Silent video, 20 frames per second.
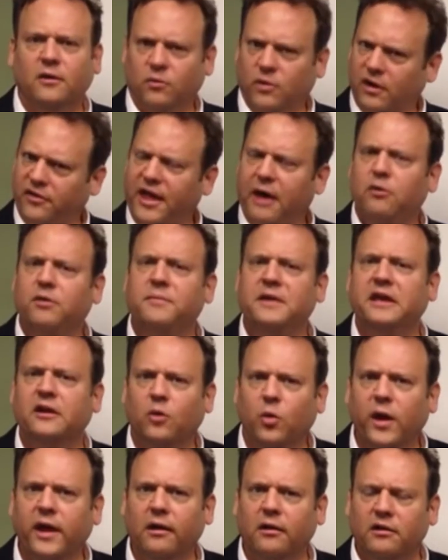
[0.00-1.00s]
Well, that would be in
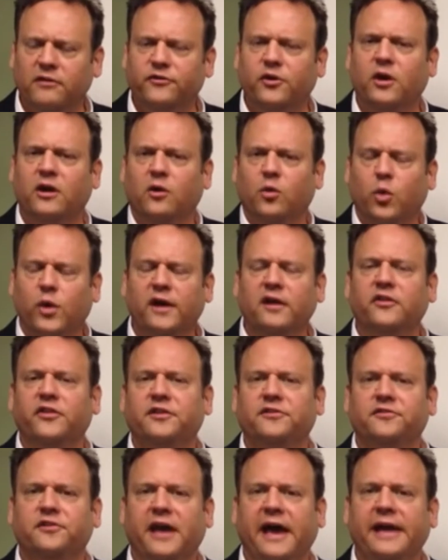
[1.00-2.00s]
a will. If you had a will
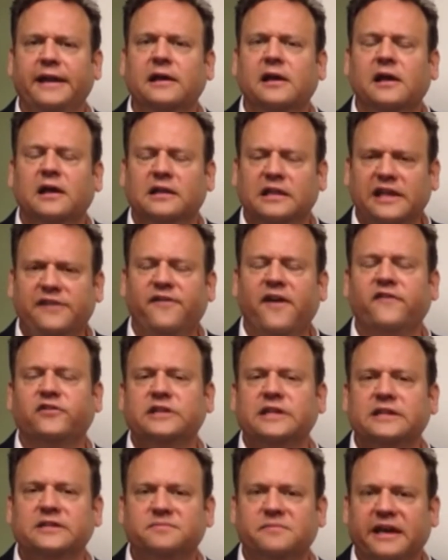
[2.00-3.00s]
that said, leave
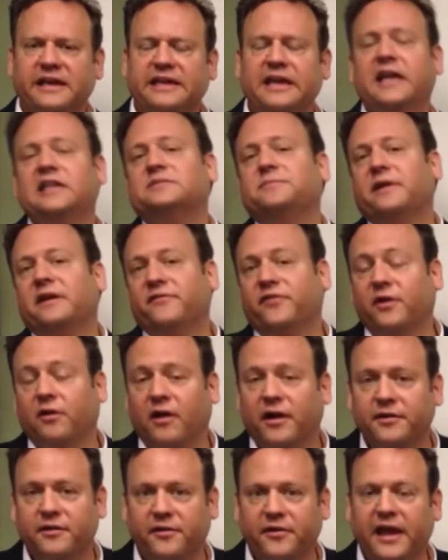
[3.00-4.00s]
everything to my kids, but if
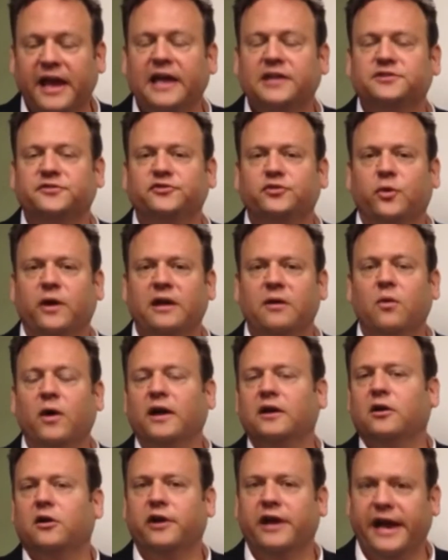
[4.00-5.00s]
they're under the age of
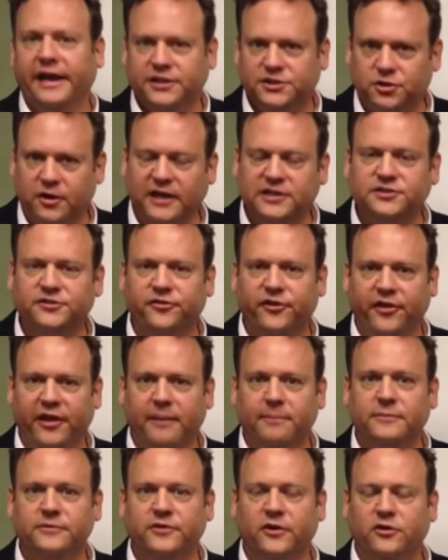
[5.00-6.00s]
21, create a trust for
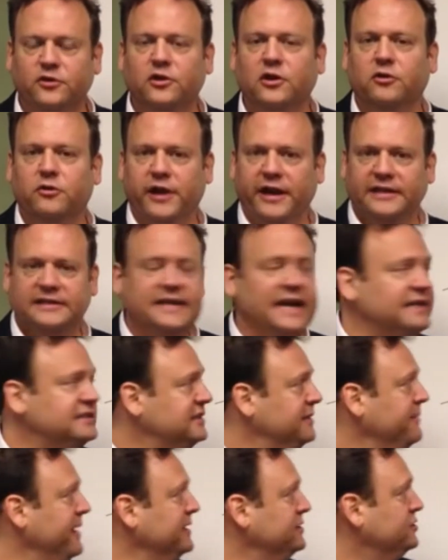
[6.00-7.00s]
them. So you can create a
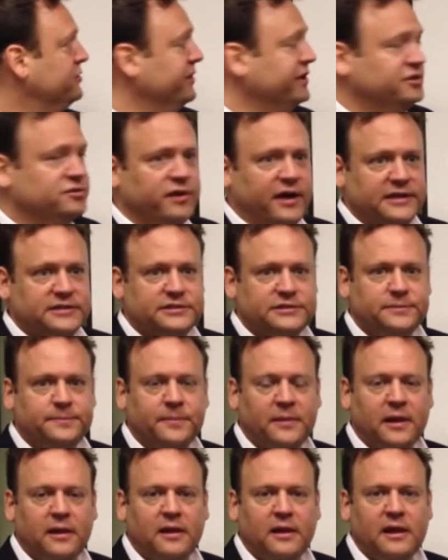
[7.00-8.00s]
testamentary trust.
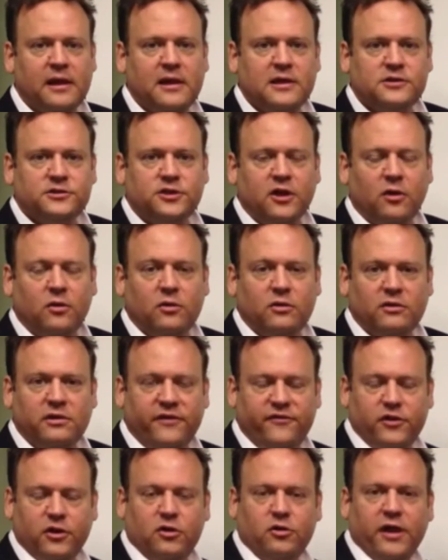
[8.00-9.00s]
So
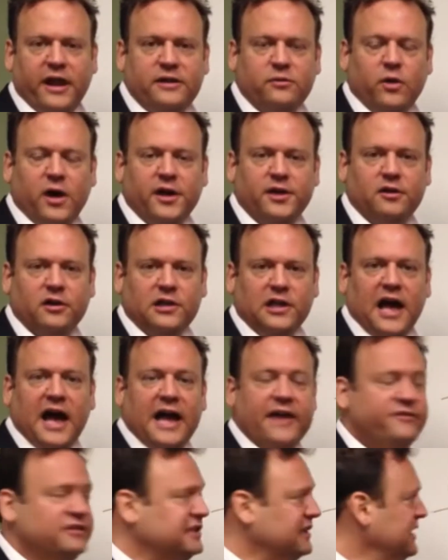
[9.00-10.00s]
if you create it while you're
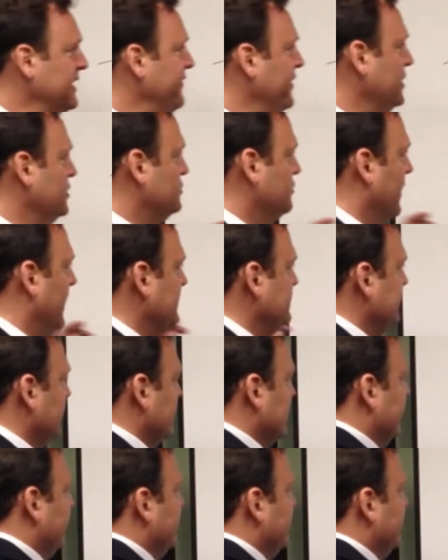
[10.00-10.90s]
alive, it's a living trust, and